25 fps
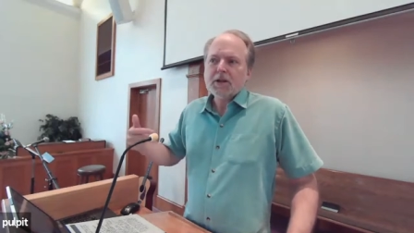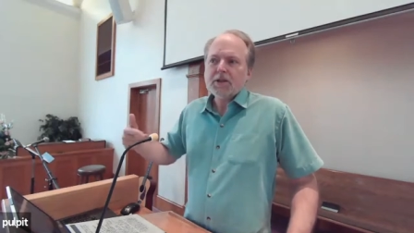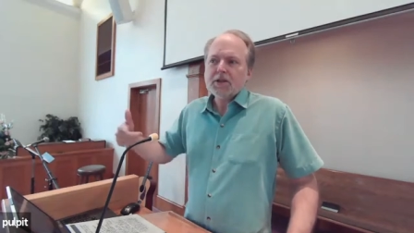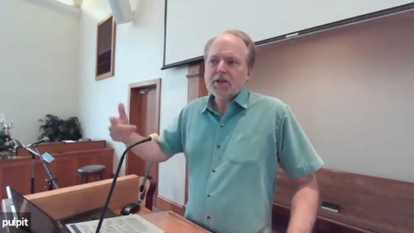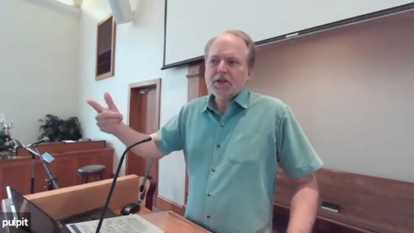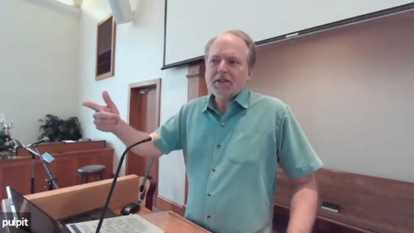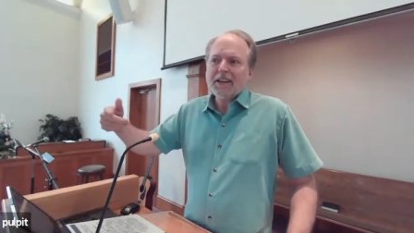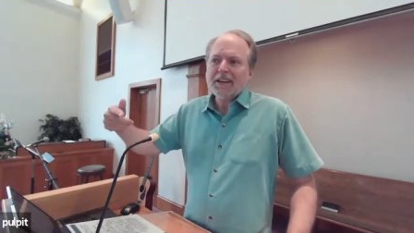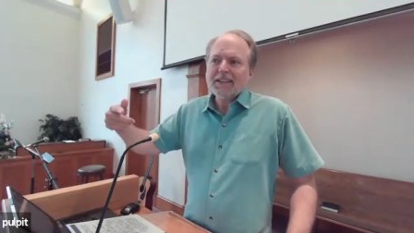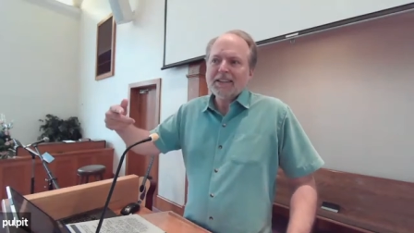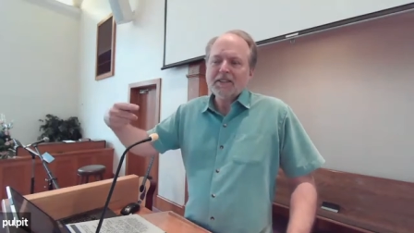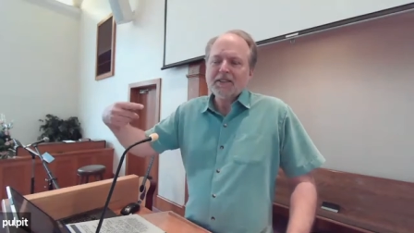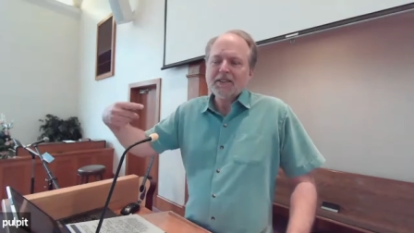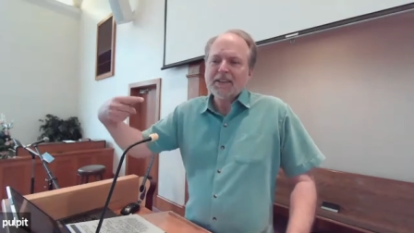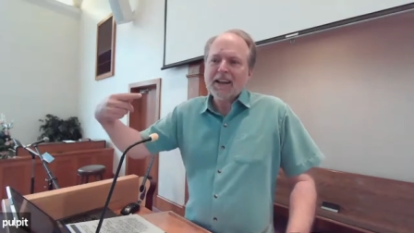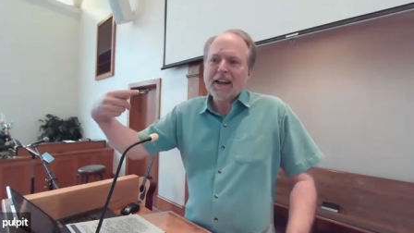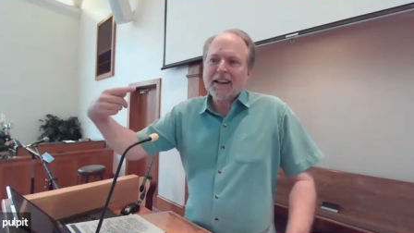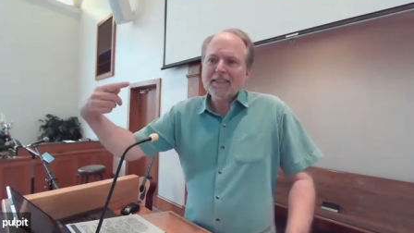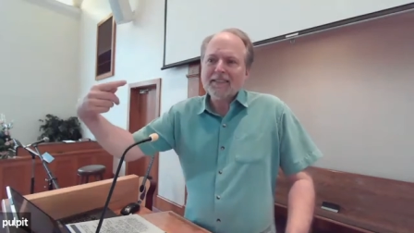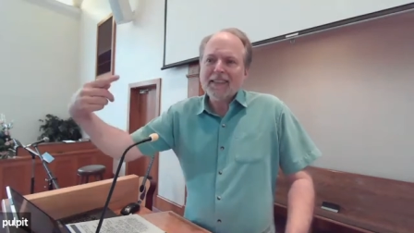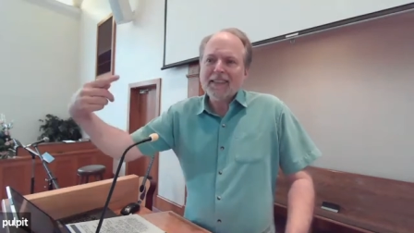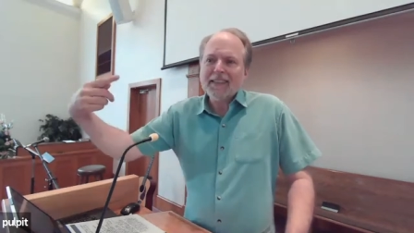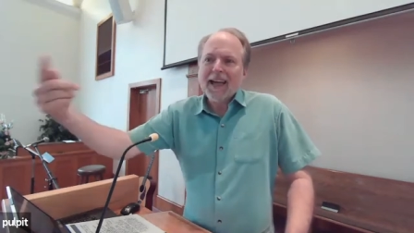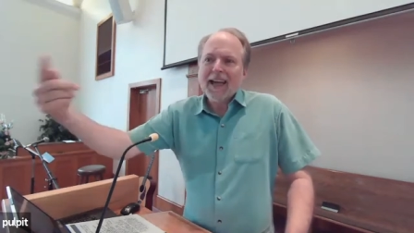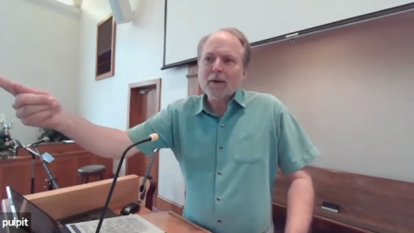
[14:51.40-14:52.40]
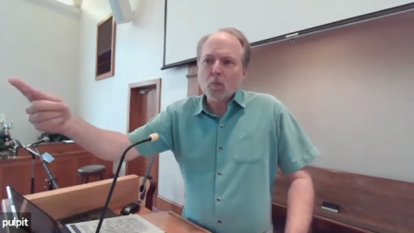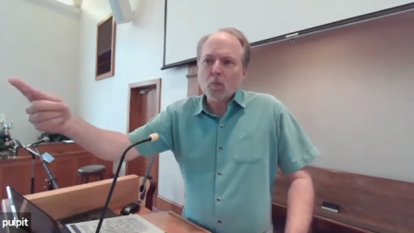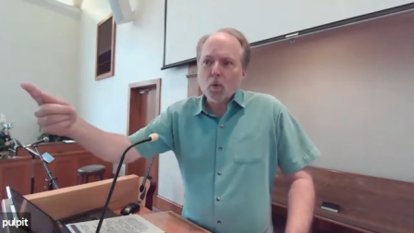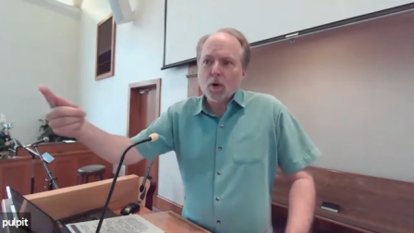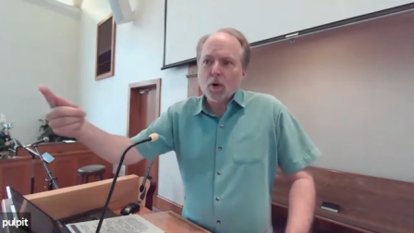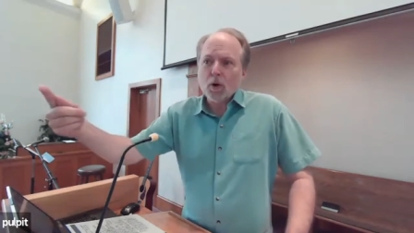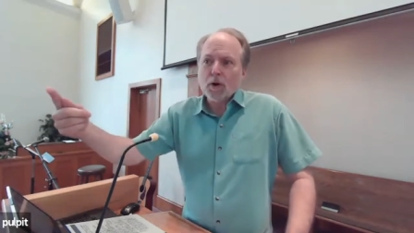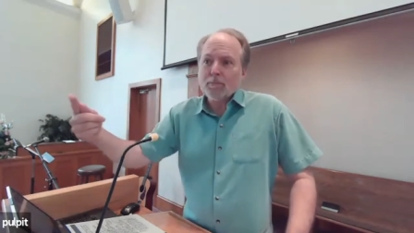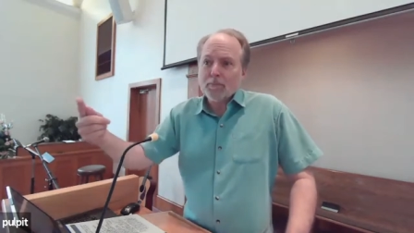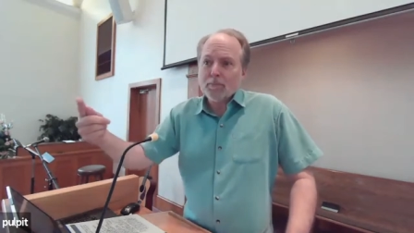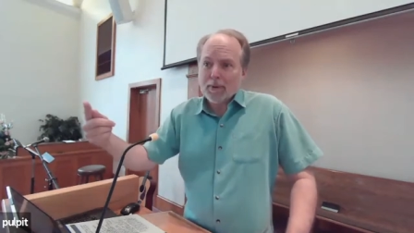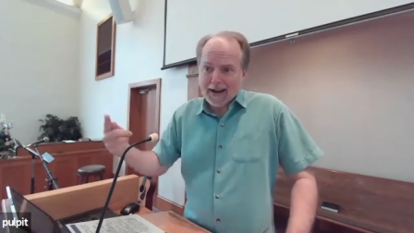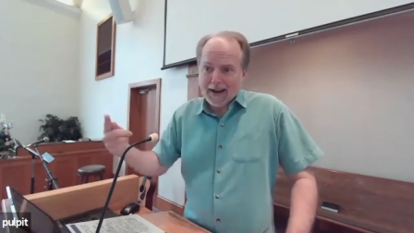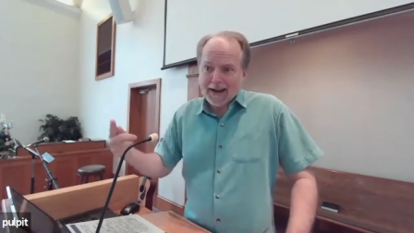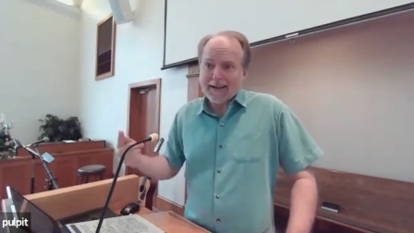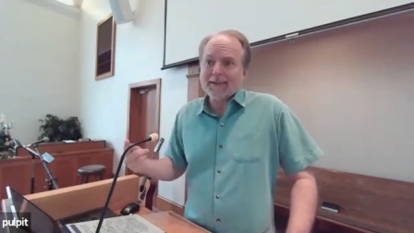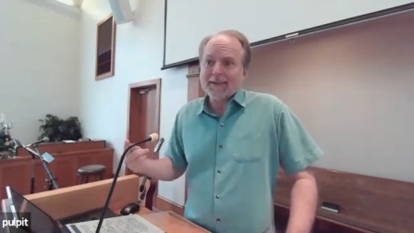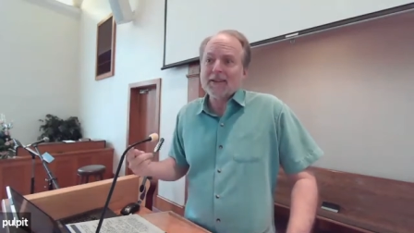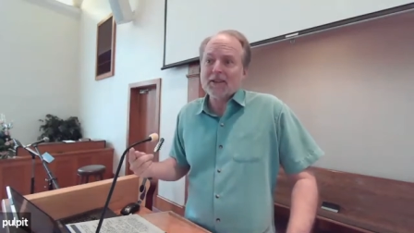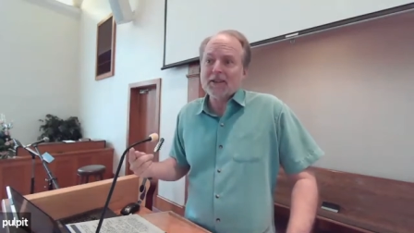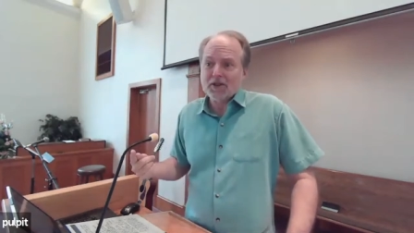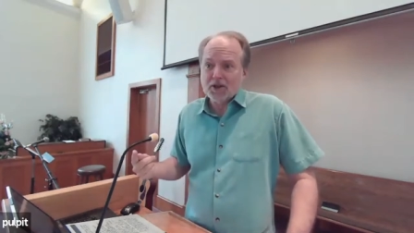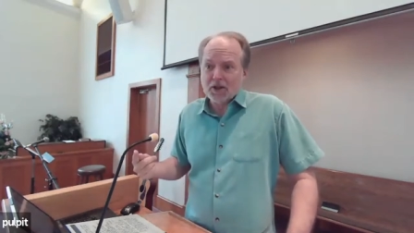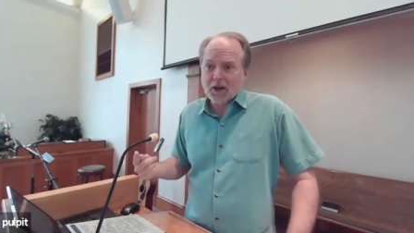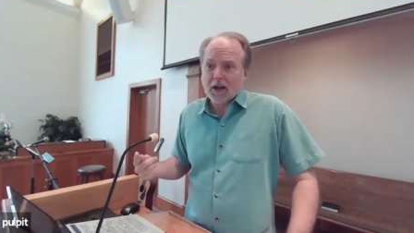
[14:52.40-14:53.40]
Jesus didn't send that
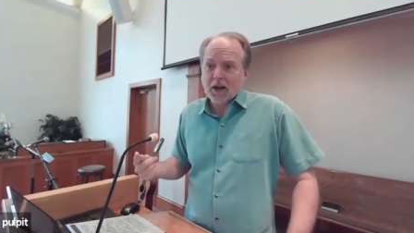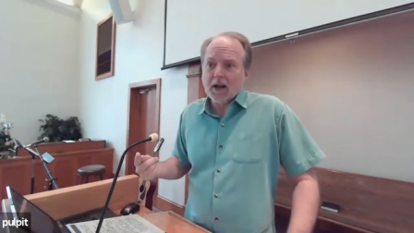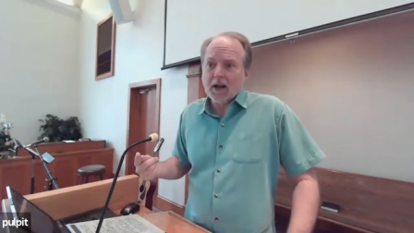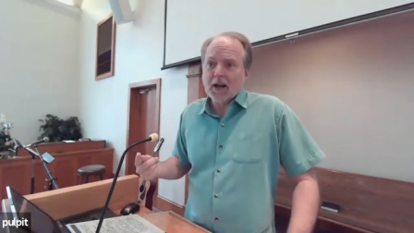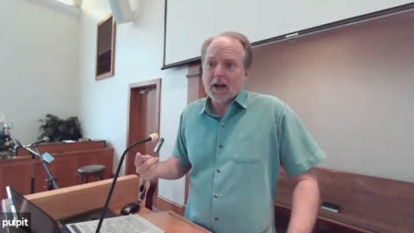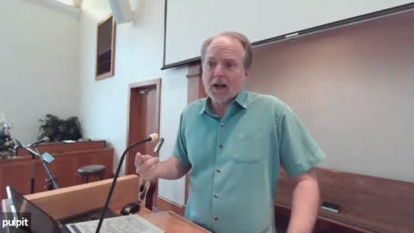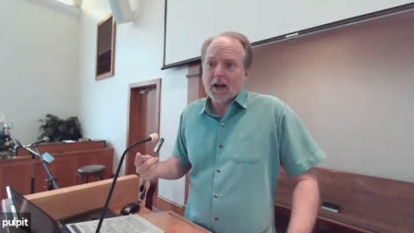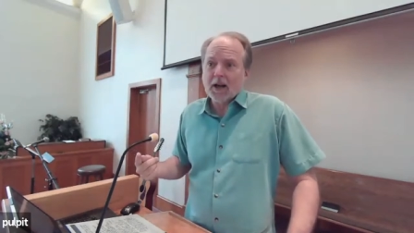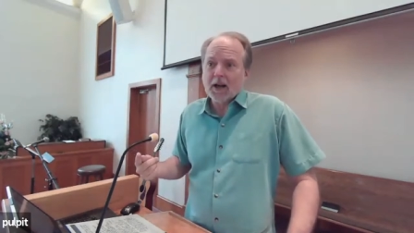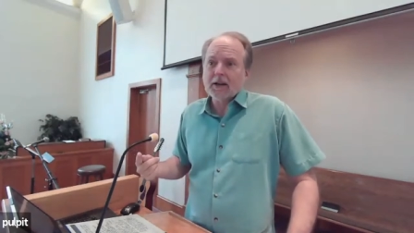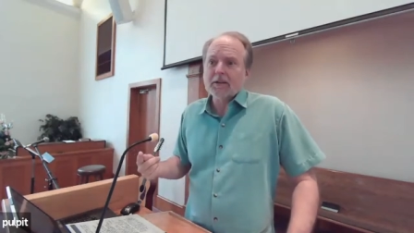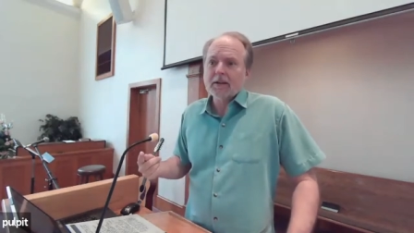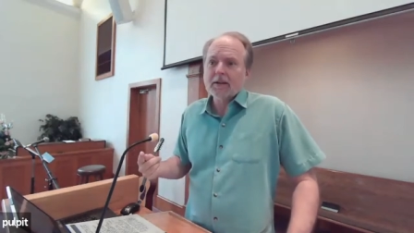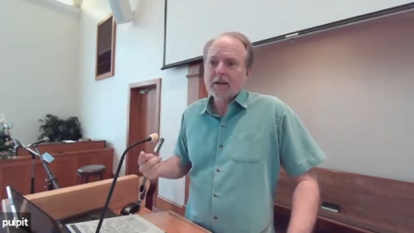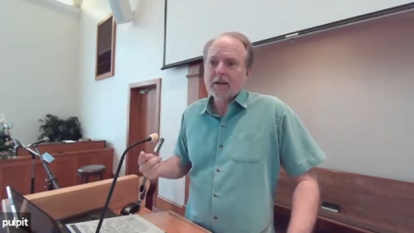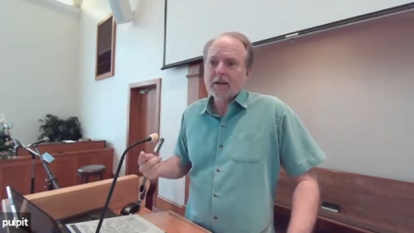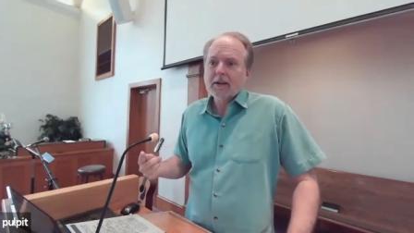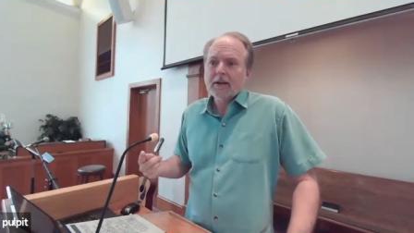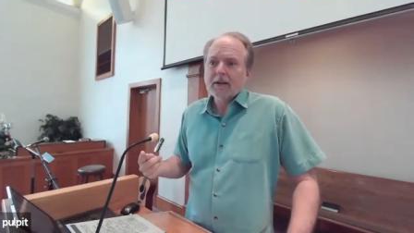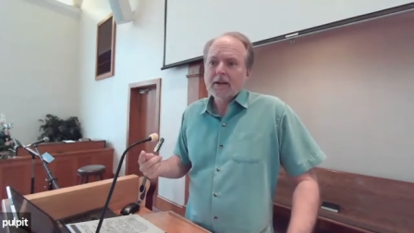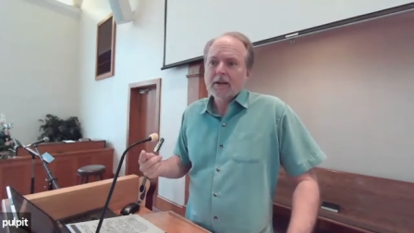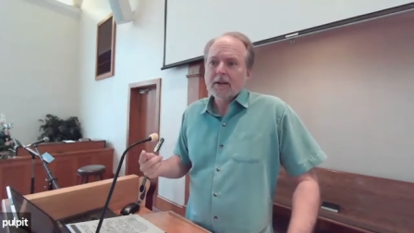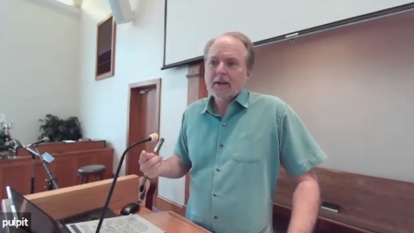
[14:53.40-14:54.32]
word back to John